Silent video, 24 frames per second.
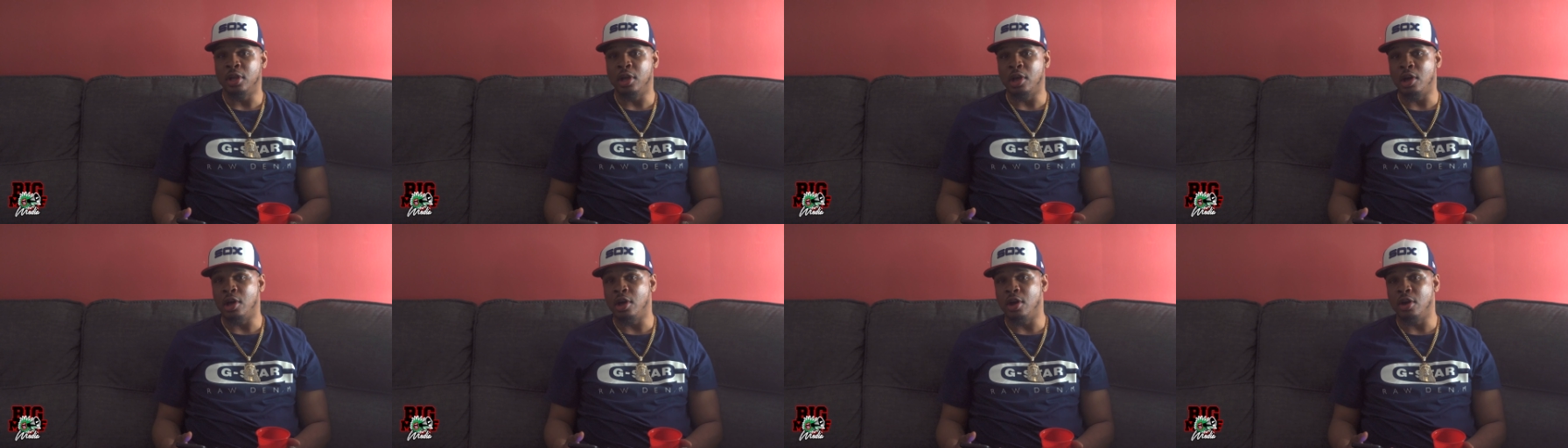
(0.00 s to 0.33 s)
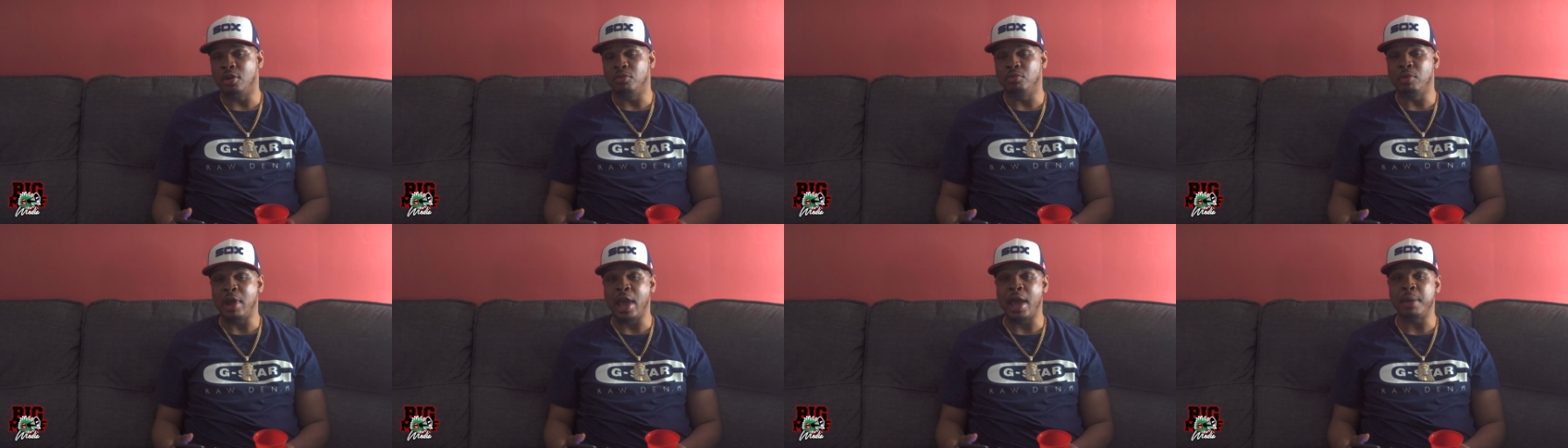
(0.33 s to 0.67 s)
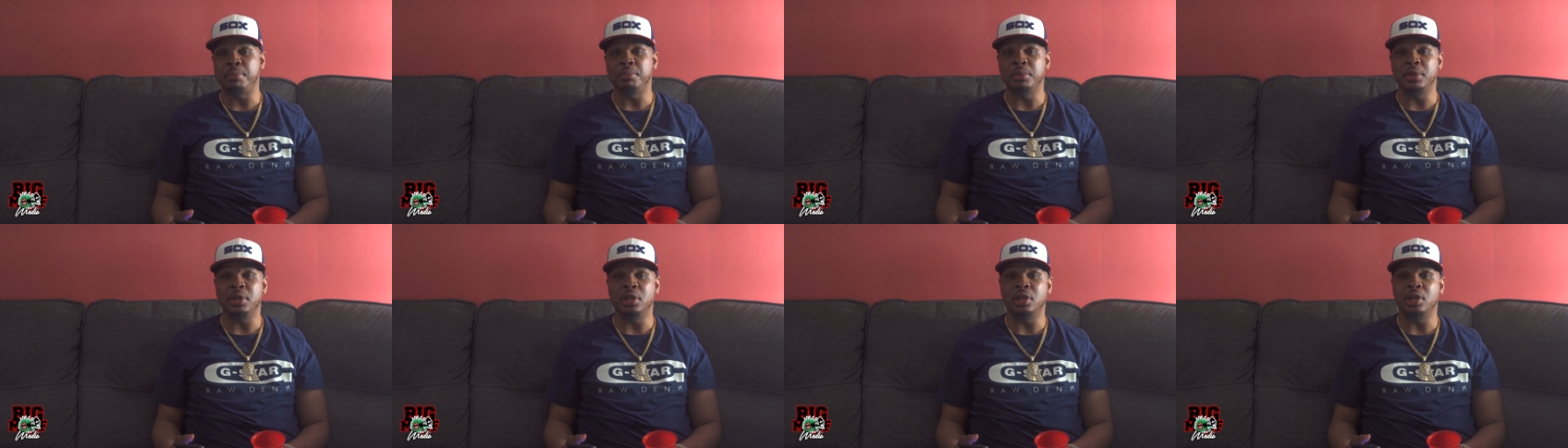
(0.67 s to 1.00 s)
uh,
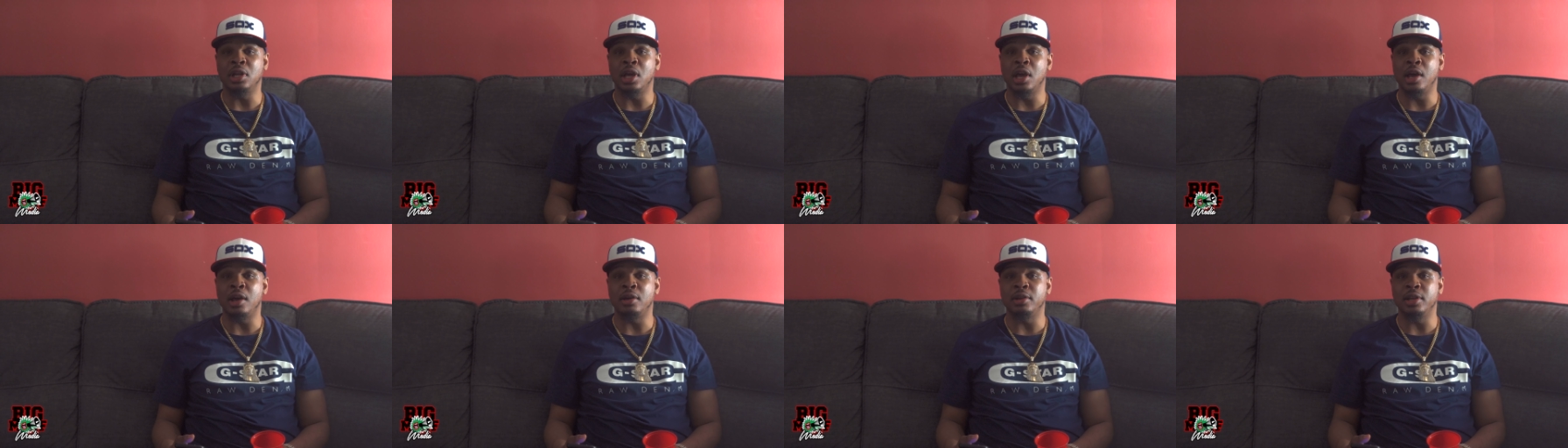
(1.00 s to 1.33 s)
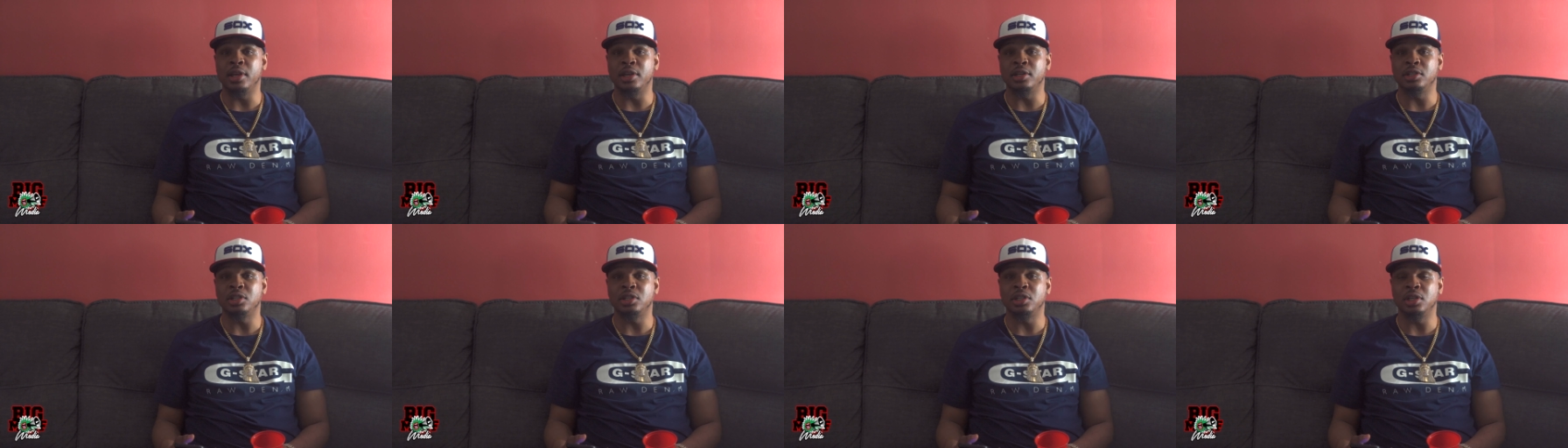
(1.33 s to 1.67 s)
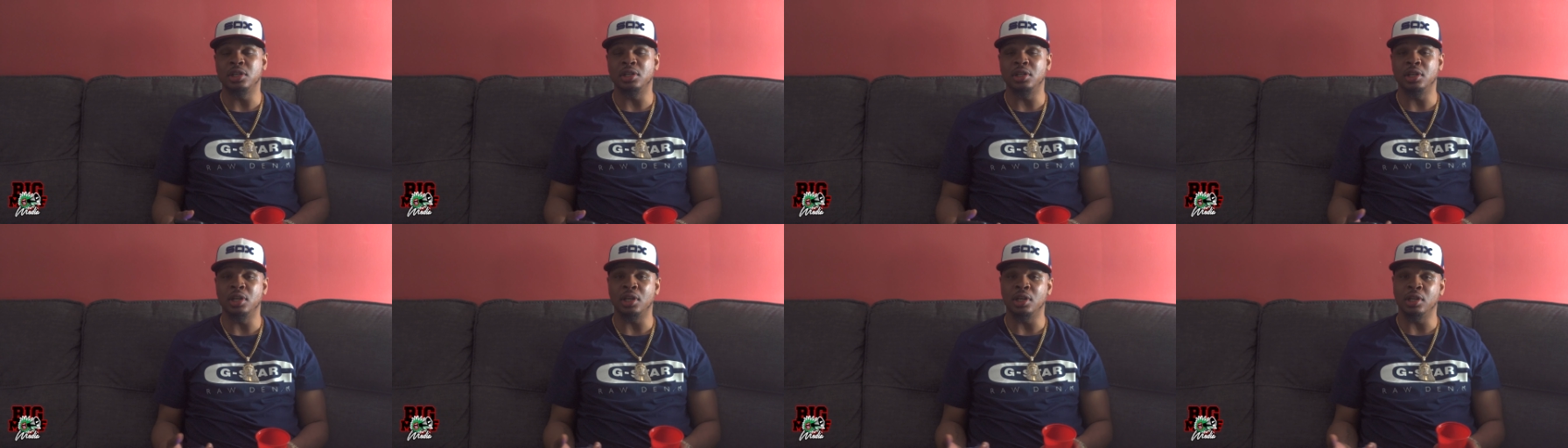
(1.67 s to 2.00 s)
rapping and all that
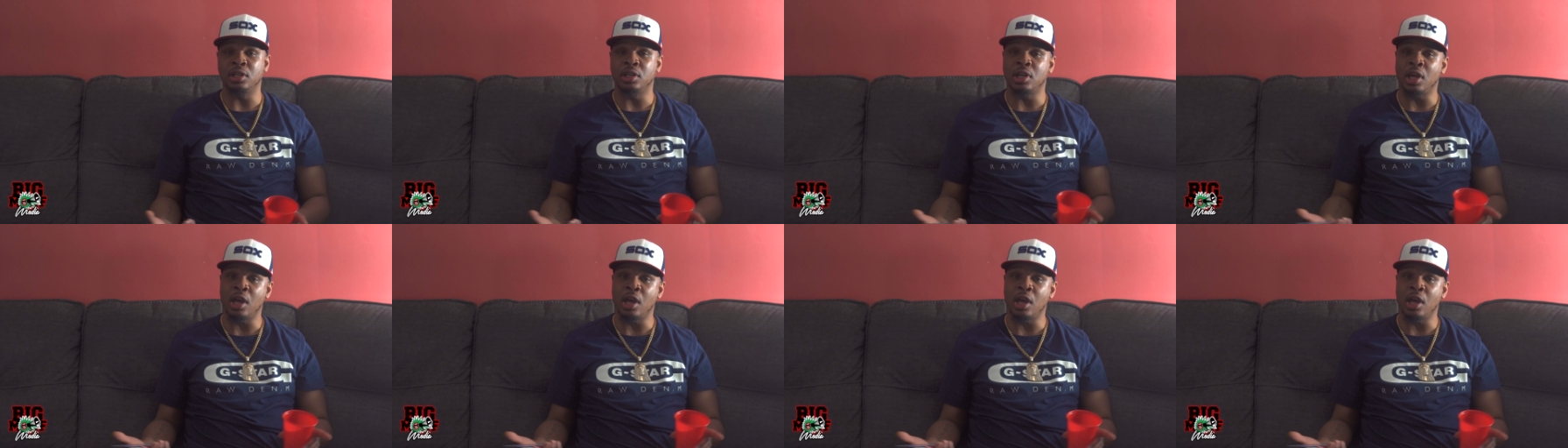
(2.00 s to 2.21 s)
shit, nigga.